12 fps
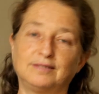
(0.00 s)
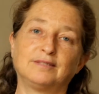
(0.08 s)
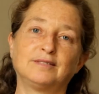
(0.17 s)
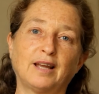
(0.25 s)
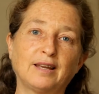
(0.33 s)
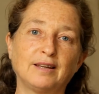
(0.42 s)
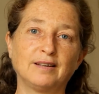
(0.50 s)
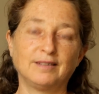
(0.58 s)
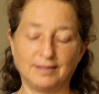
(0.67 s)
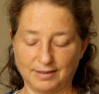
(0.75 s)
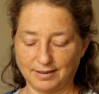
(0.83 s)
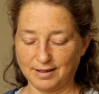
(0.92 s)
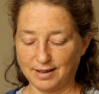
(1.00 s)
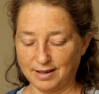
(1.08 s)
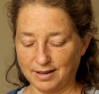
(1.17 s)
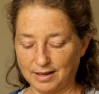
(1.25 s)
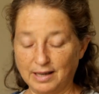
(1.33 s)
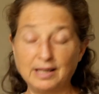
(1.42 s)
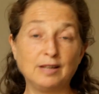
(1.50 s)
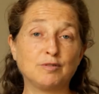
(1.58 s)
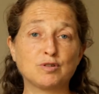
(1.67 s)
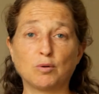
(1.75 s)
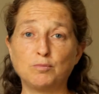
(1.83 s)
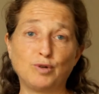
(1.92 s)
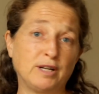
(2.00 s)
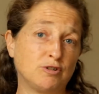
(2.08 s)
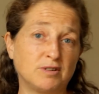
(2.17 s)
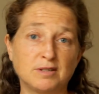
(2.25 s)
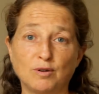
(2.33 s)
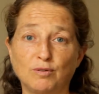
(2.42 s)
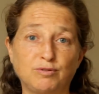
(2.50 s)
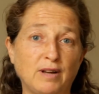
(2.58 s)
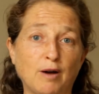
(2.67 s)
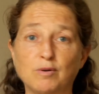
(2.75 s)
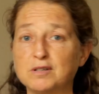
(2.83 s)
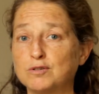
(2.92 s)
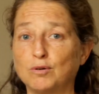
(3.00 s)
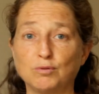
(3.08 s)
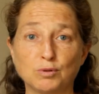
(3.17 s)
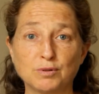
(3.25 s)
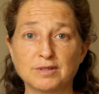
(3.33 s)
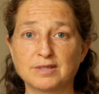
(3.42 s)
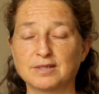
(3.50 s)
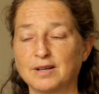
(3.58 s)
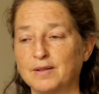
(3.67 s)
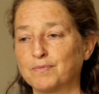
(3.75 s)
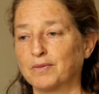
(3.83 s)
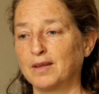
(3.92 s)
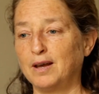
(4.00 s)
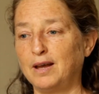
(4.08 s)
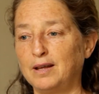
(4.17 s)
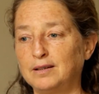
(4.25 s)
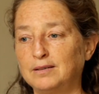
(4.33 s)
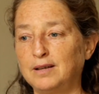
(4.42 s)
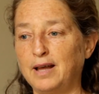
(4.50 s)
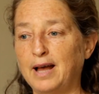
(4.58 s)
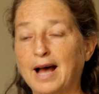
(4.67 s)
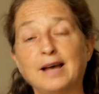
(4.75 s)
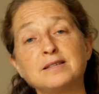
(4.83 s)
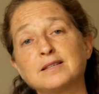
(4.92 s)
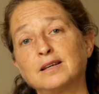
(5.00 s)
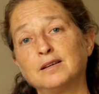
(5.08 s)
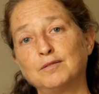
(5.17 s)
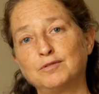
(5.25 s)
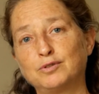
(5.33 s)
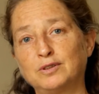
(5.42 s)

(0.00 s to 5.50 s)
taking leaves or branches or flowers or roots, and asking for